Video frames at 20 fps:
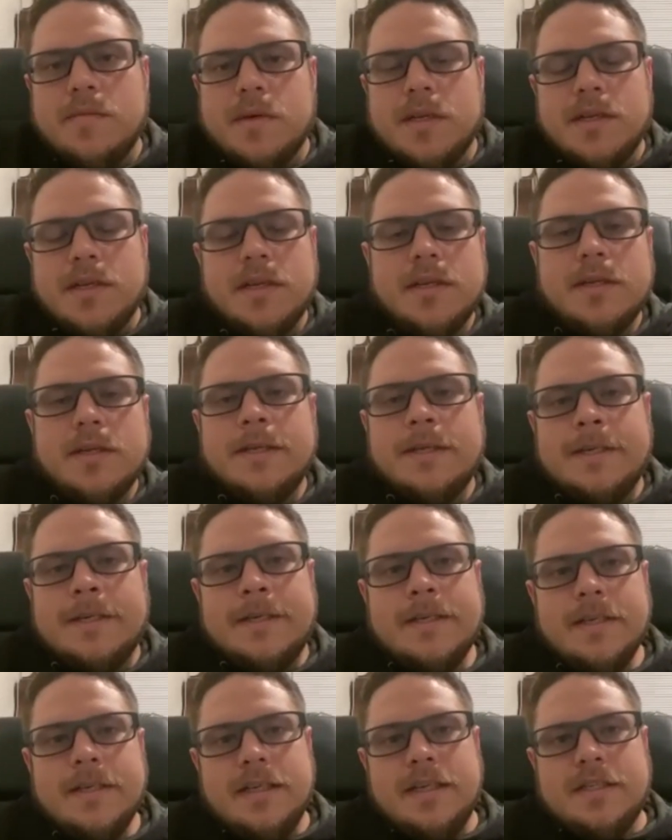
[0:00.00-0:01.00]
But
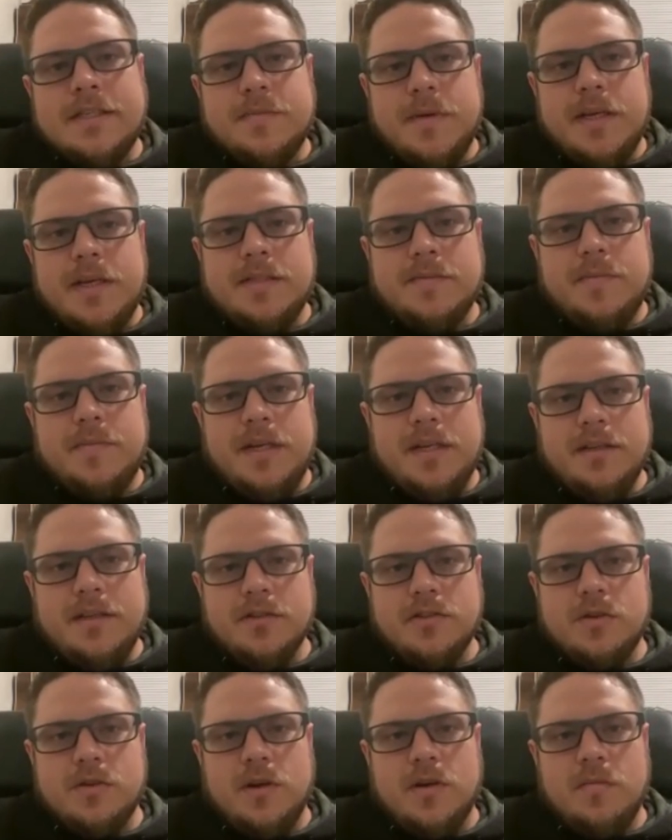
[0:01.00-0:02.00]
it's been a little
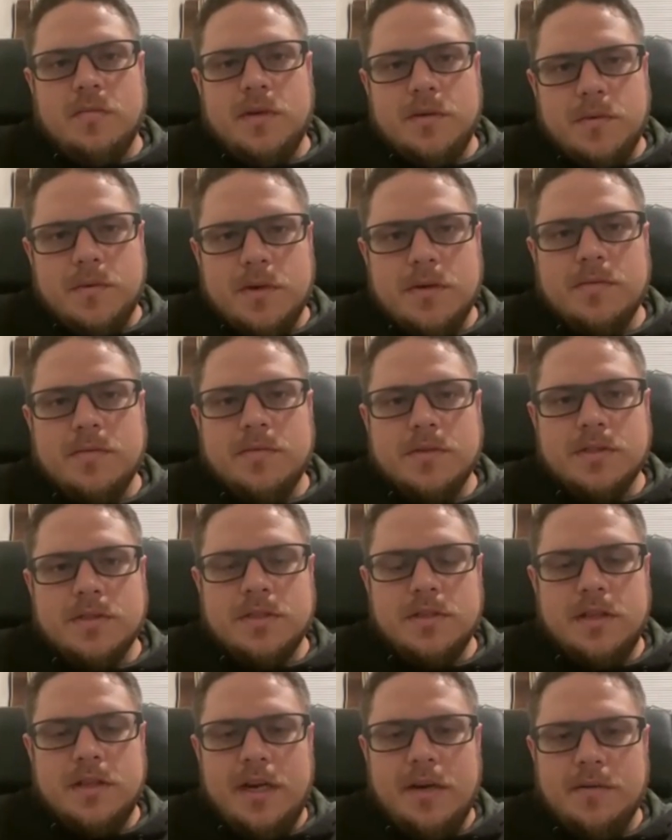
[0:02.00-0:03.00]
struggle, but we're
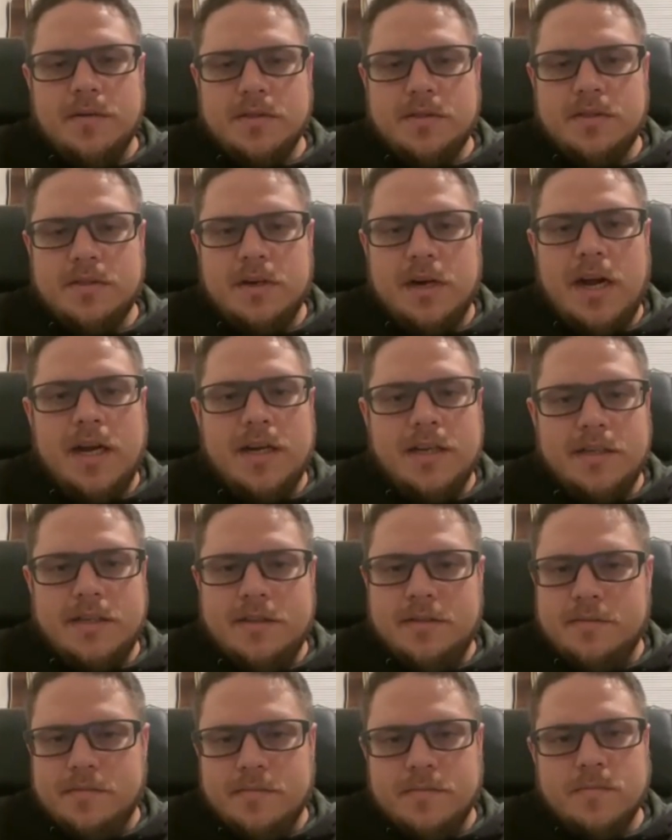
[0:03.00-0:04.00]
still there. We're still grinding,
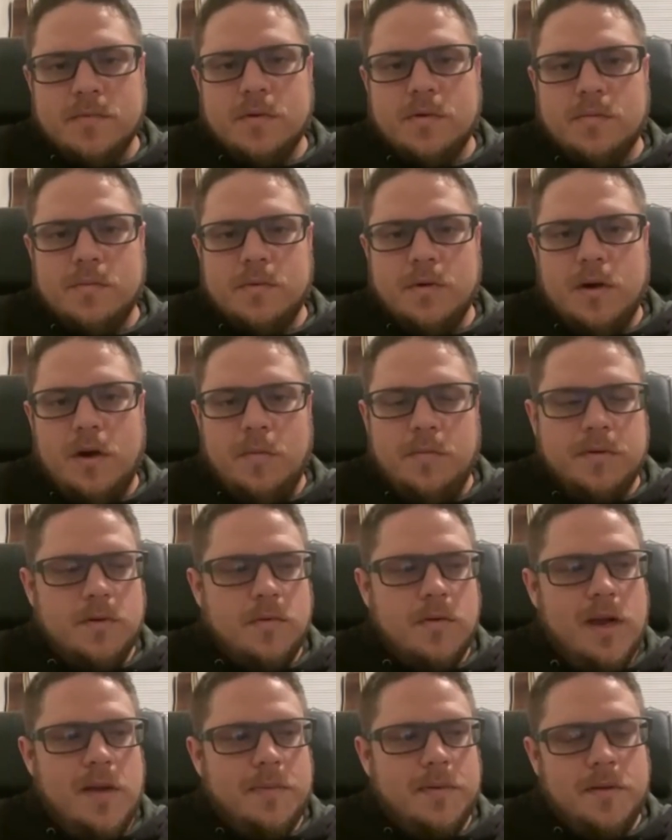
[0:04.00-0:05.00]
and we're hoping to
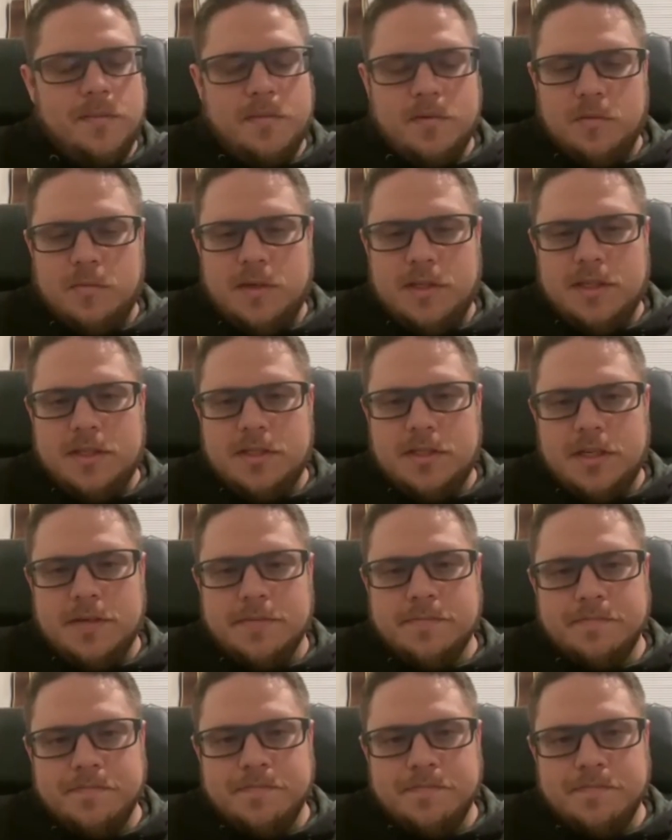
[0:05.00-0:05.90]
ramp it up a little bit this year.